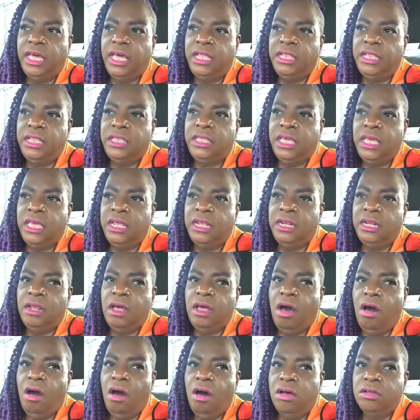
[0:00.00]
And then
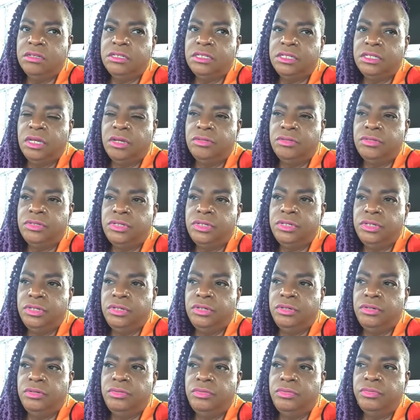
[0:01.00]
also,
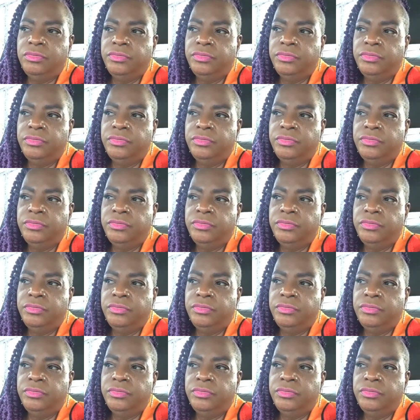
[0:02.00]
too,